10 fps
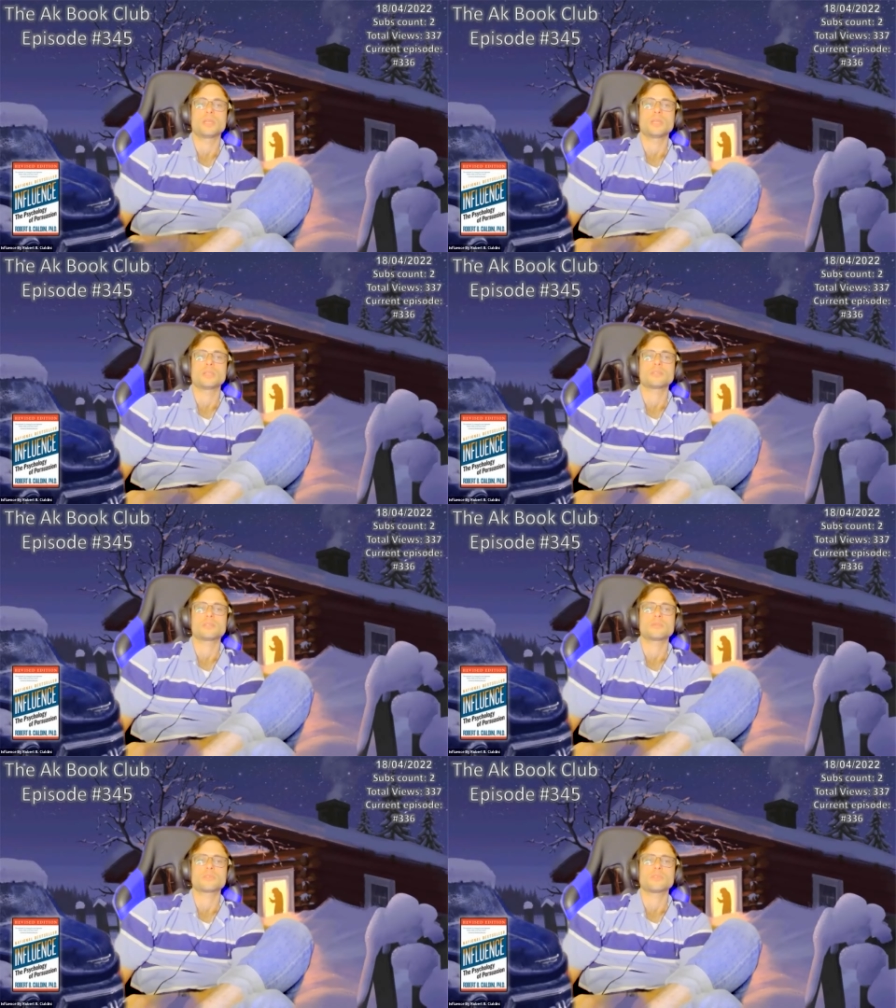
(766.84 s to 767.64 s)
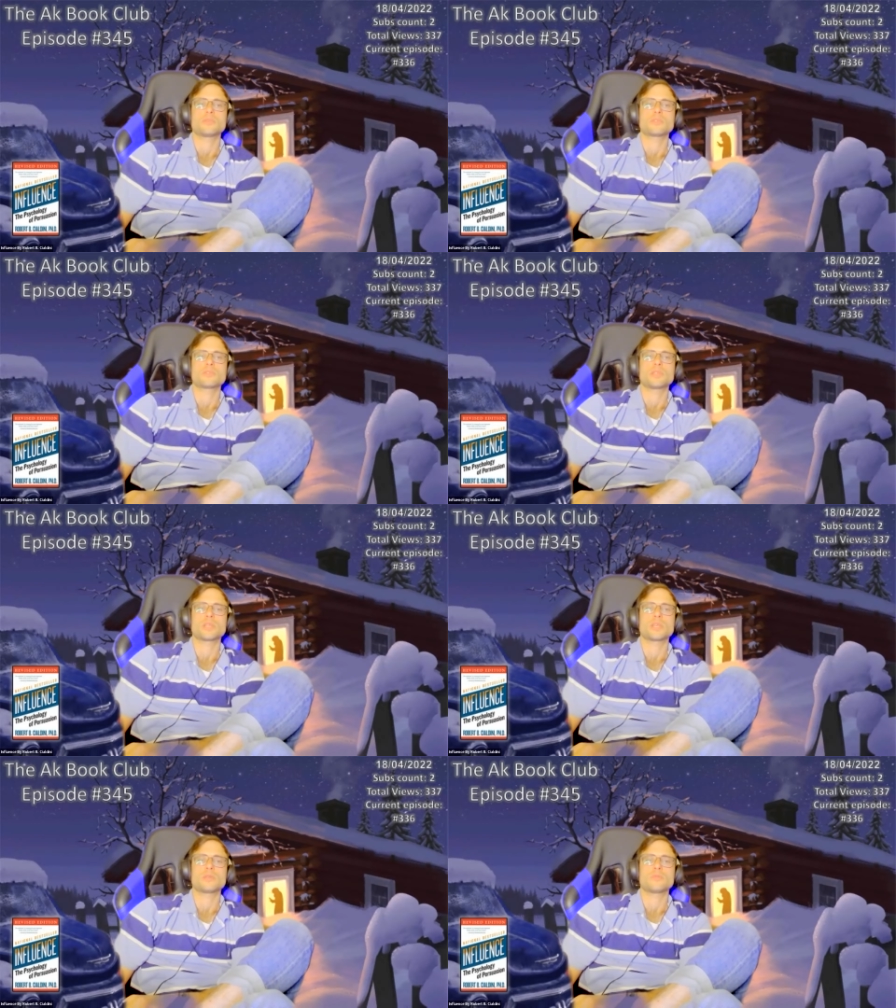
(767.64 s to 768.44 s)
It seems almost
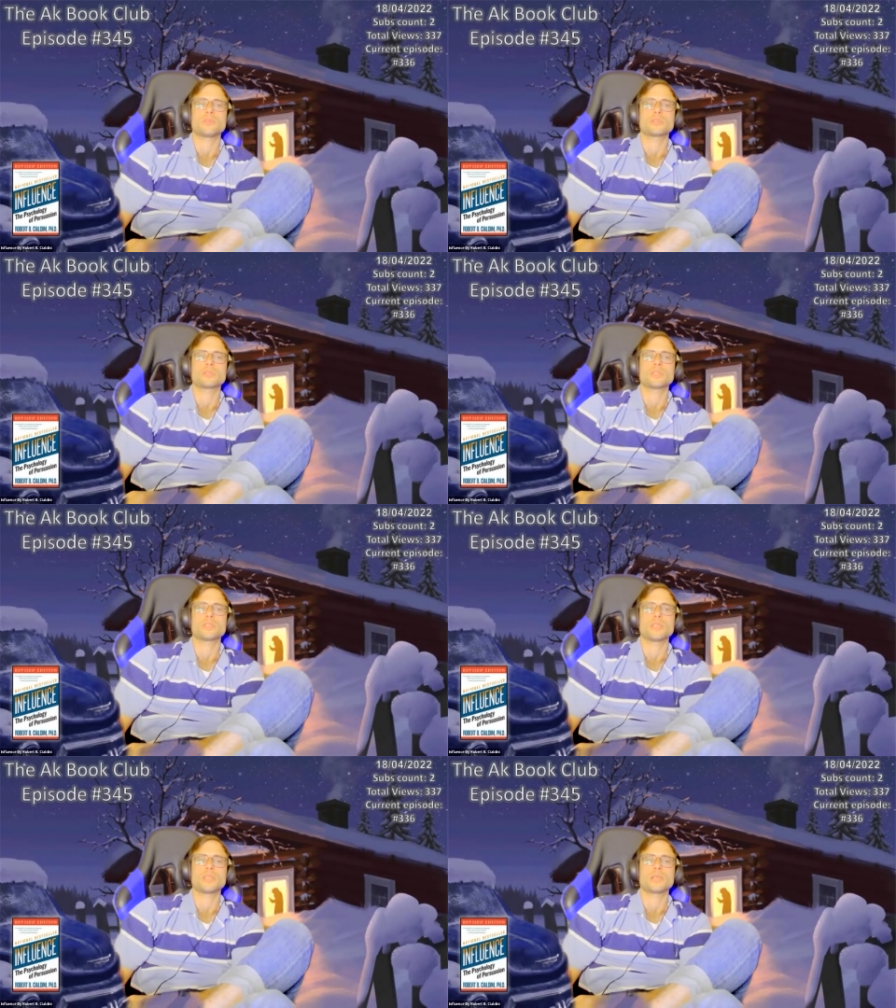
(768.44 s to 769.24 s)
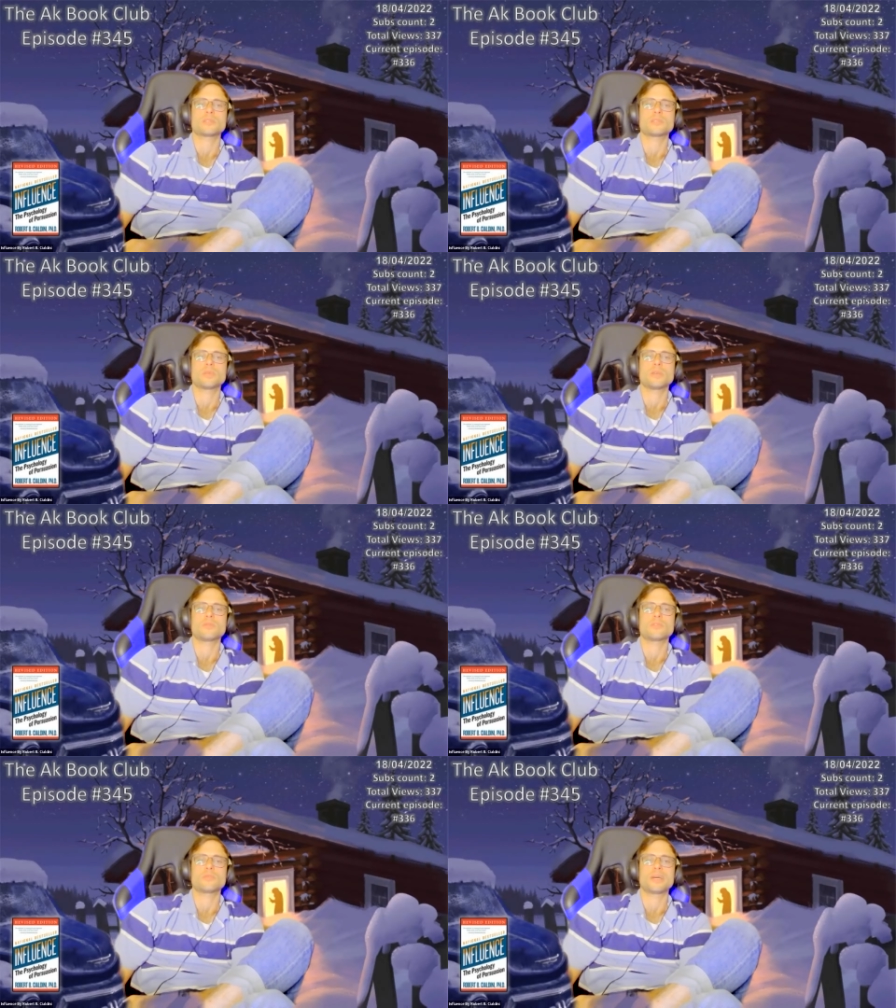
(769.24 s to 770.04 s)
incredible that a customer
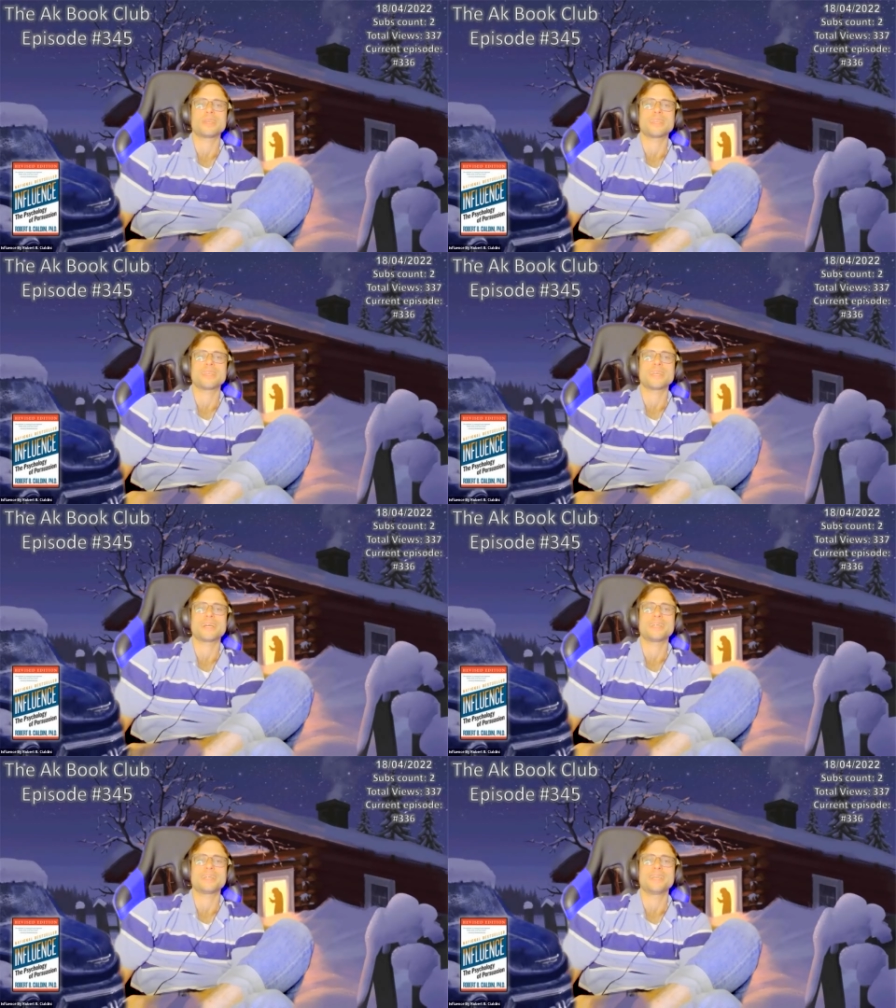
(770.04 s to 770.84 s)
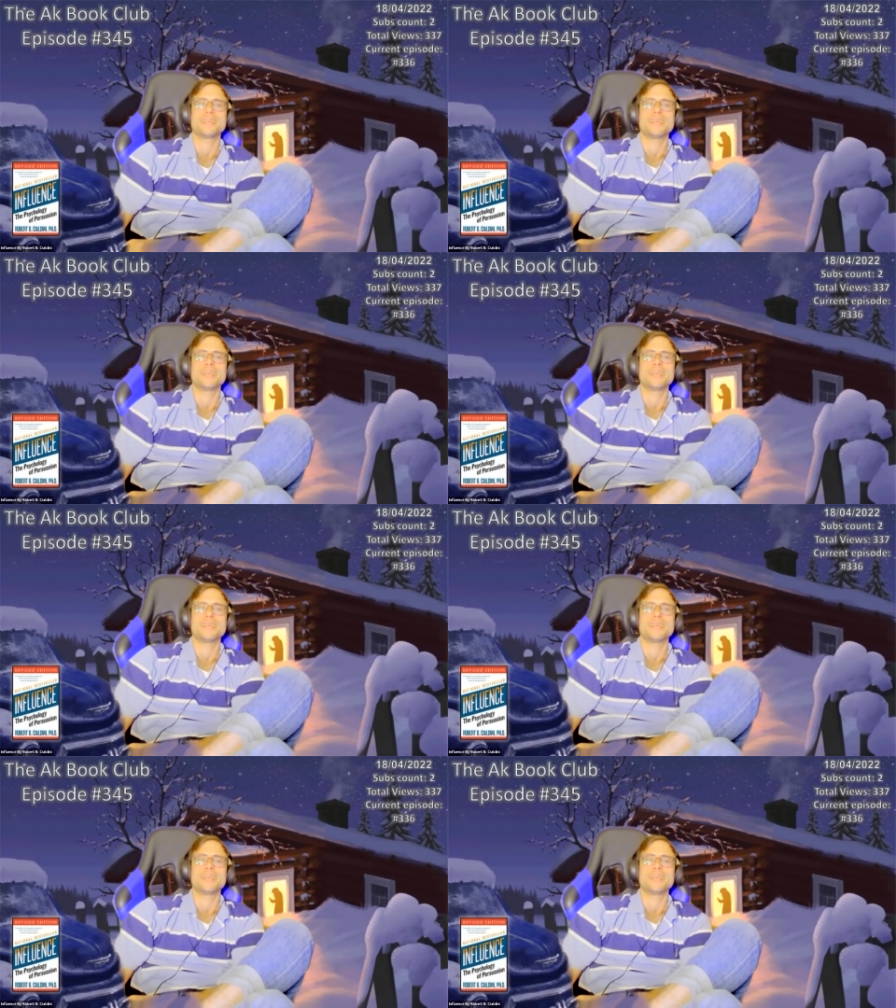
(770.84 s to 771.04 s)
would buy a car